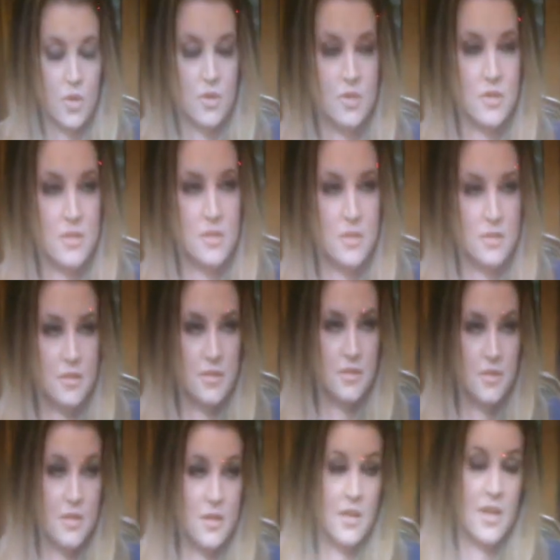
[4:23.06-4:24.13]
Forced.
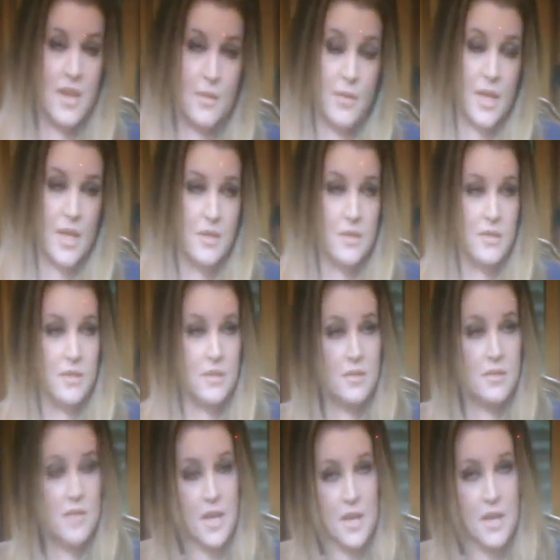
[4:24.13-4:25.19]
Yeah. Getting back
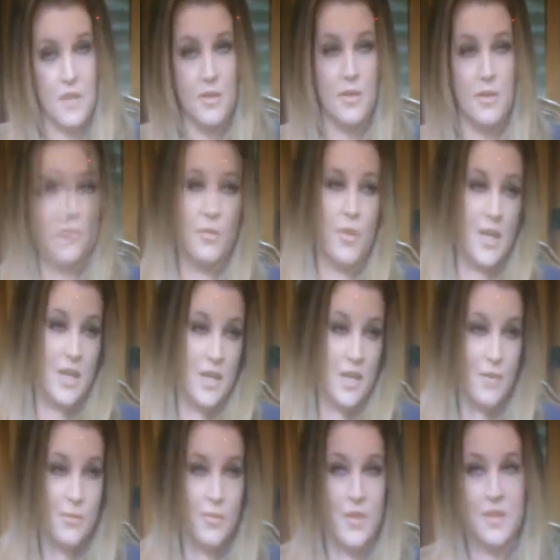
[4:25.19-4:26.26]
together and breaking
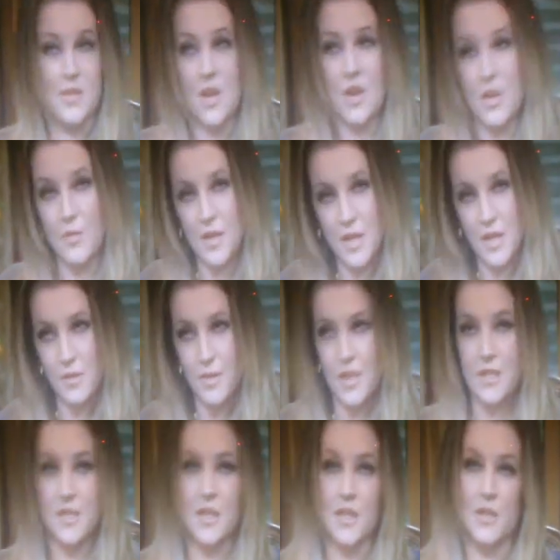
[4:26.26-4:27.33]
up, and talking about getting
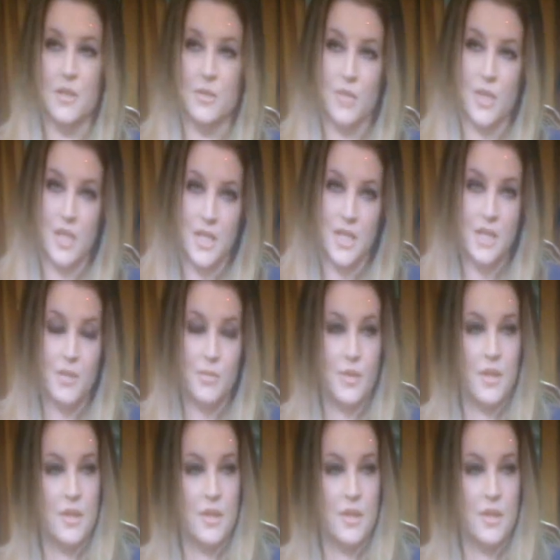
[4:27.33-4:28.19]
back together and breaking up.